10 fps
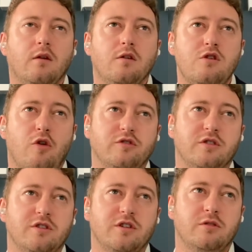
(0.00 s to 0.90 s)

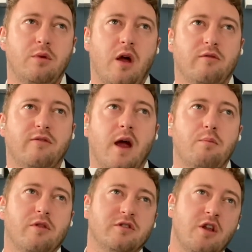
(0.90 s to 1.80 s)
nonsense is a bit unfair,
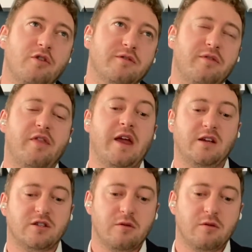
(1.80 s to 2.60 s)
but there's lots of things